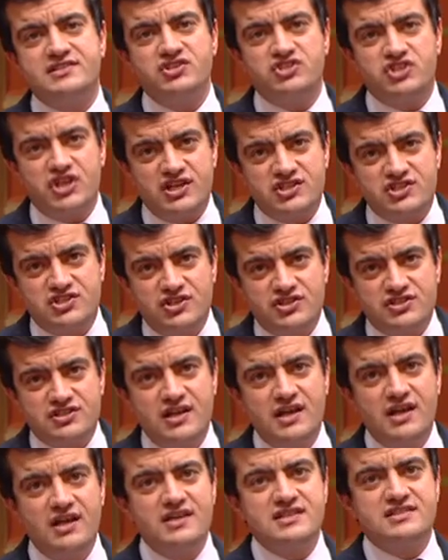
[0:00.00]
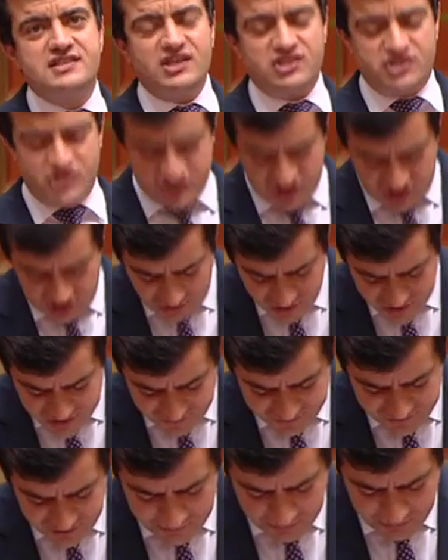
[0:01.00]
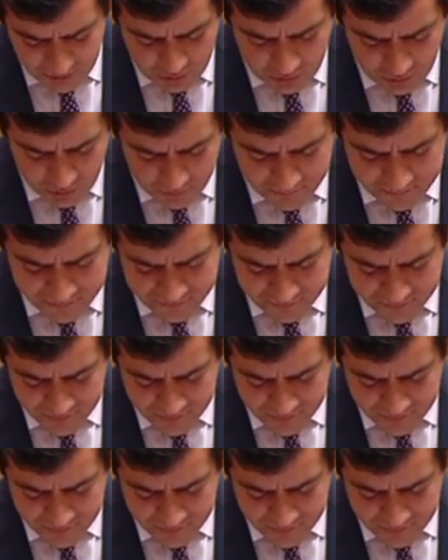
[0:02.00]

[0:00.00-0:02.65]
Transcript: suggestions such as those of Timbercorp.